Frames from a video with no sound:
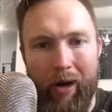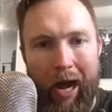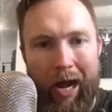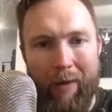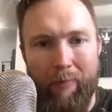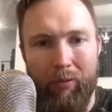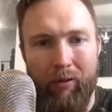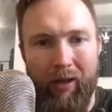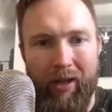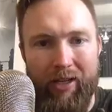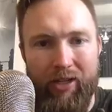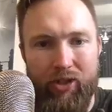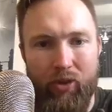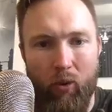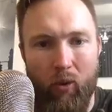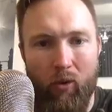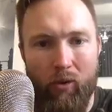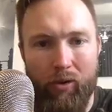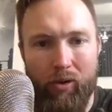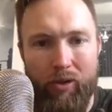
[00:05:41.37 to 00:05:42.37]
I placed
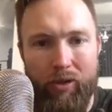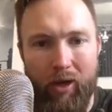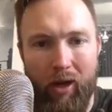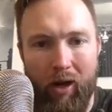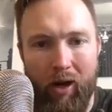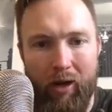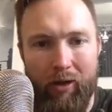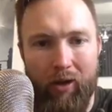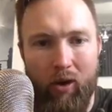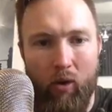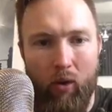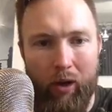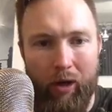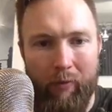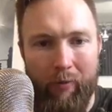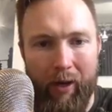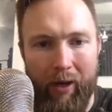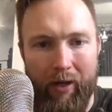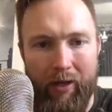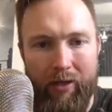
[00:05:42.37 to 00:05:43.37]
orders on
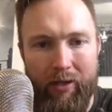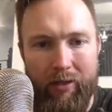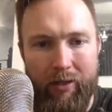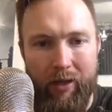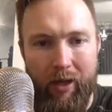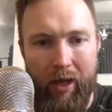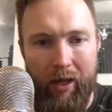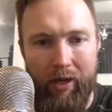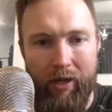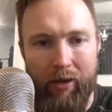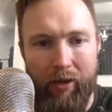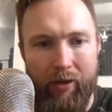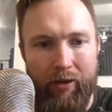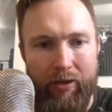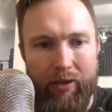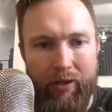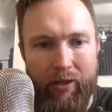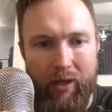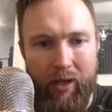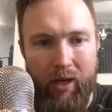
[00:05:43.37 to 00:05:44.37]
Coinbase, and you can
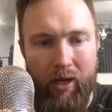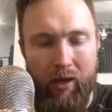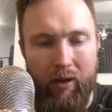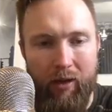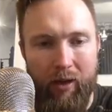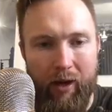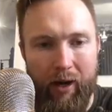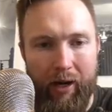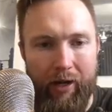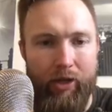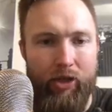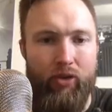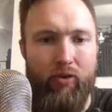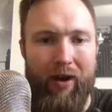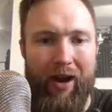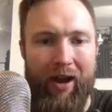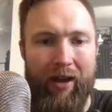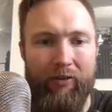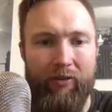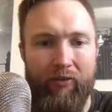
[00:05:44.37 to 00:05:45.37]
see that I
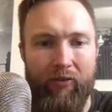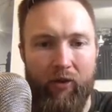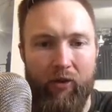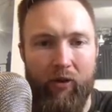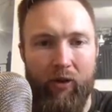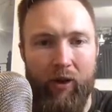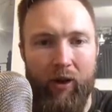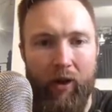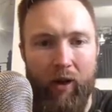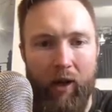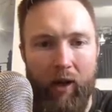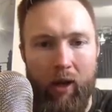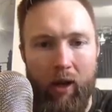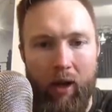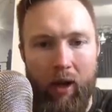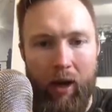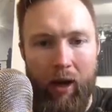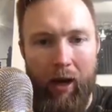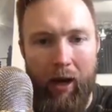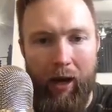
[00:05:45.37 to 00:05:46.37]
transferred
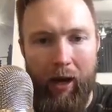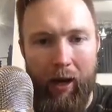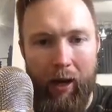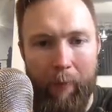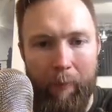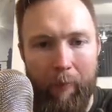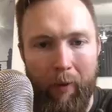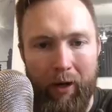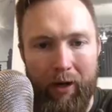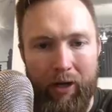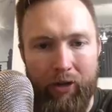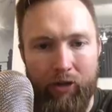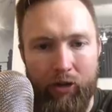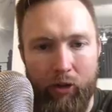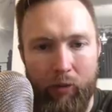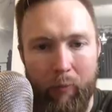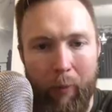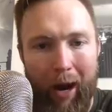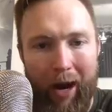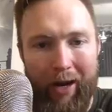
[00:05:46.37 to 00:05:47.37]
uh, money
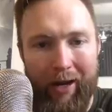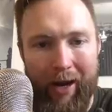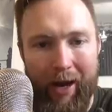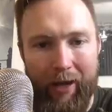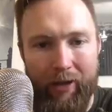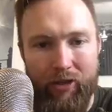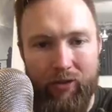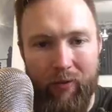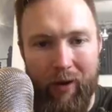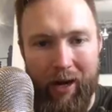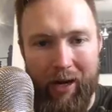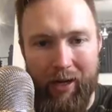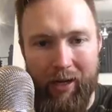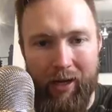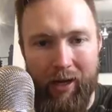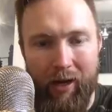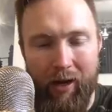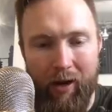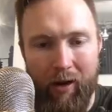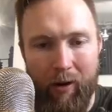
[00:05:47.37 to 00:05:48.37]
to Binance right
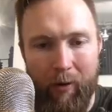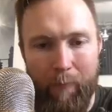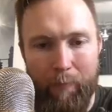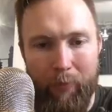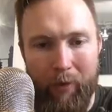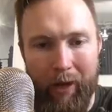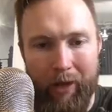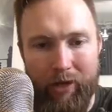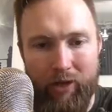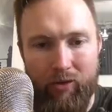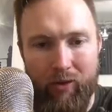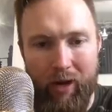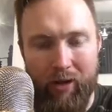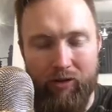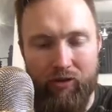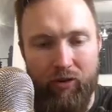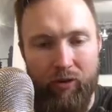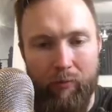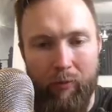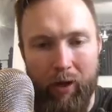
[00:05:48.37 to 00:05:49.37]
here. I
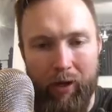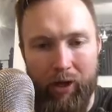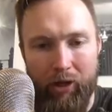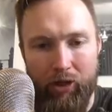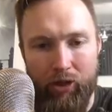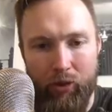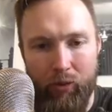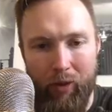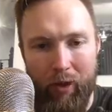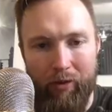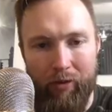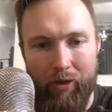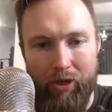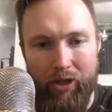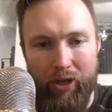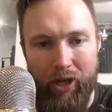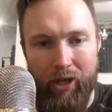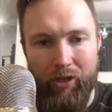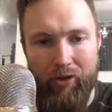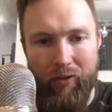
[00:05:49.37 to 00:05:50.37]
transferred money to another
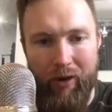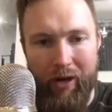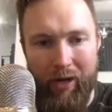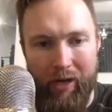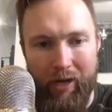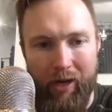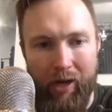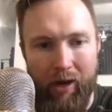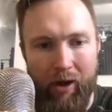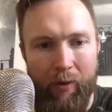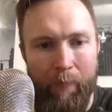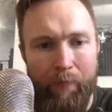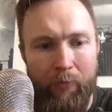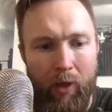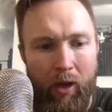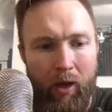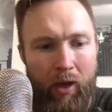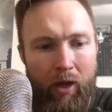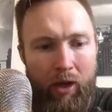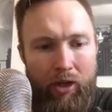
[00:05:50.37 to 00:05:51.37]
exchange right here,
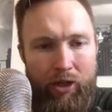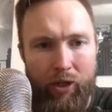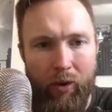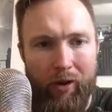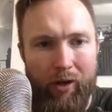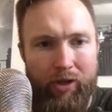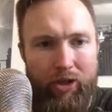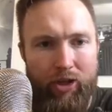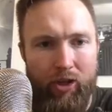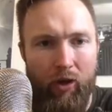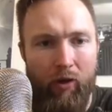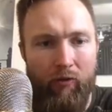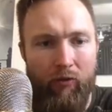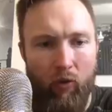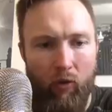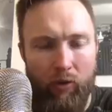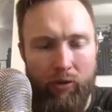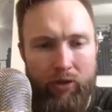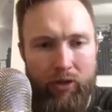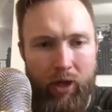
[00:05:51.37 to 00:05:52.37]
so on and so
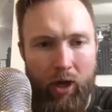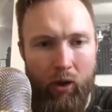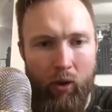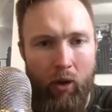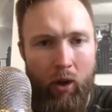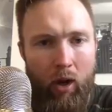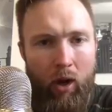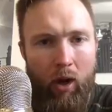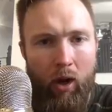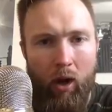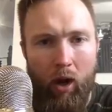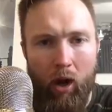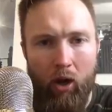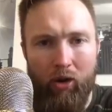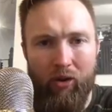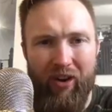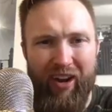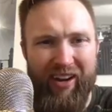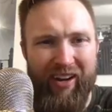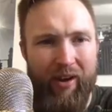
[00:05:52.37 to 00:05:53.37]
forth. So I'll
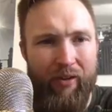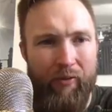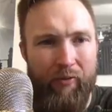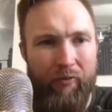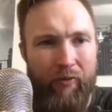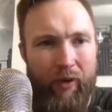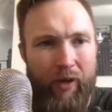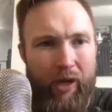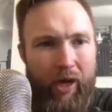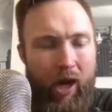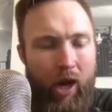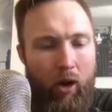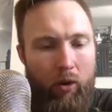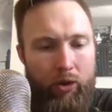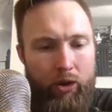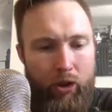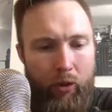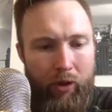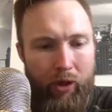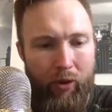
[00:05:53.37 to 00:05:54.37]
create another video
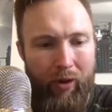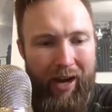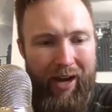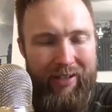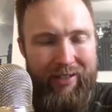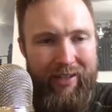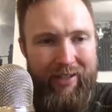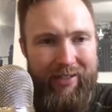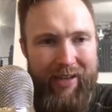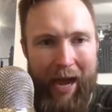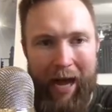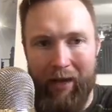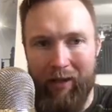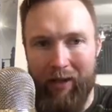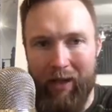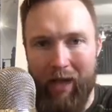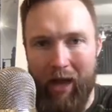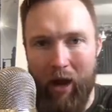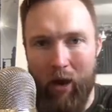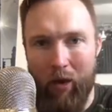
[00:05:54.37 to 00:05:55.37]
showing you guys
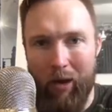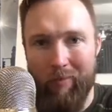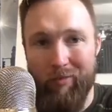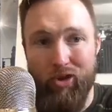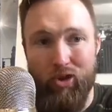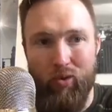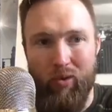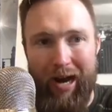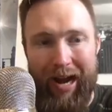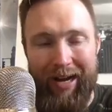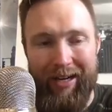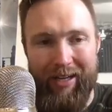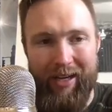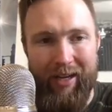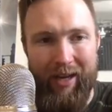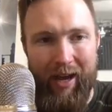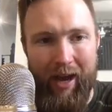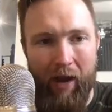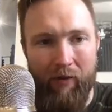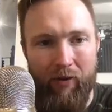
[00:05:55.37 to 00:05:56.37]
exactly how I'm
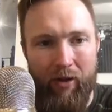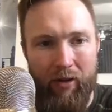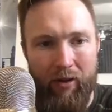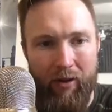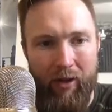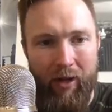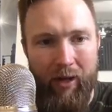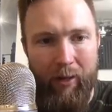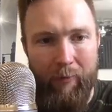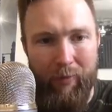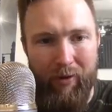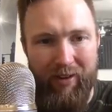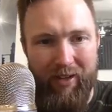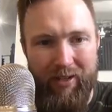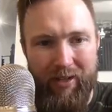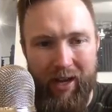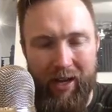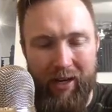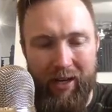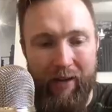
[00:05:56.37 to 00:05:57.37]
tracking everything, but
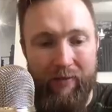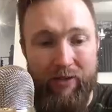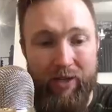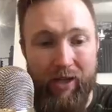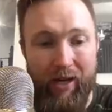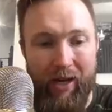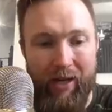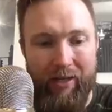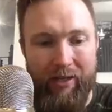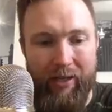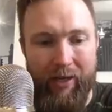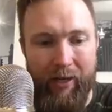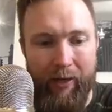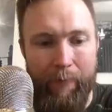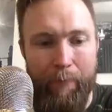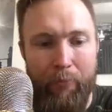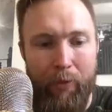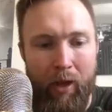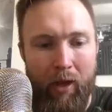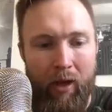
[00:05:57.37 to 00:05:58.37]
this kind of gives you an
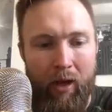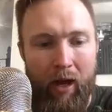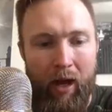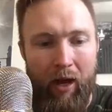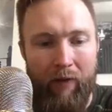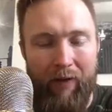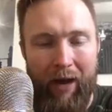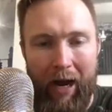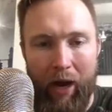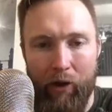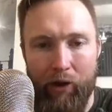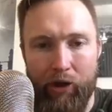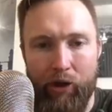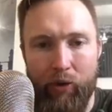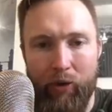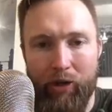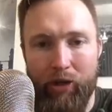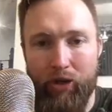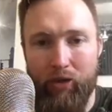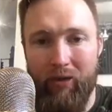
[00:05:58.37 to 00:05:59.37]
idea of how you
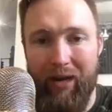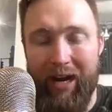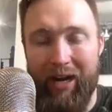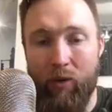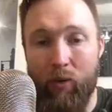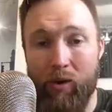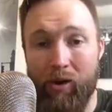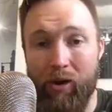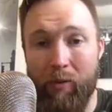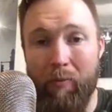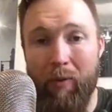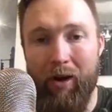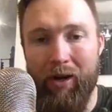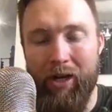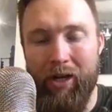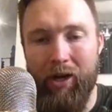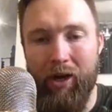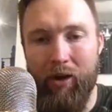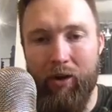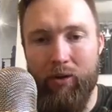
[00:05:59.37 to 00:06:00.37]
can track where your
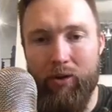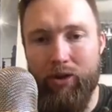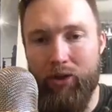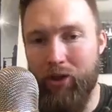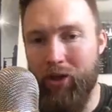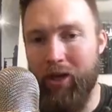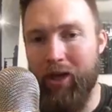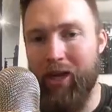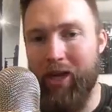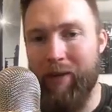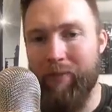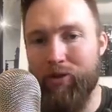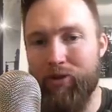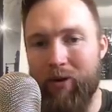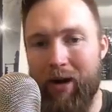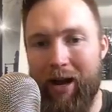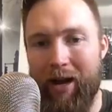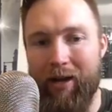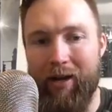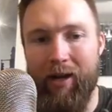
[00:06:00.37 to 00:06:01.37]
money goes so you can keep
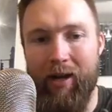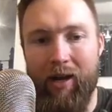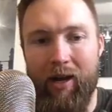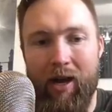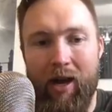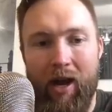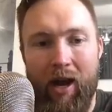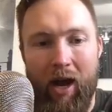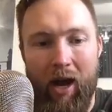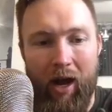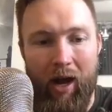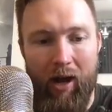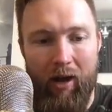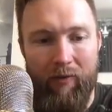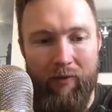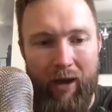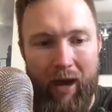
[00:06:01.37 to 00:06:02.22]
track of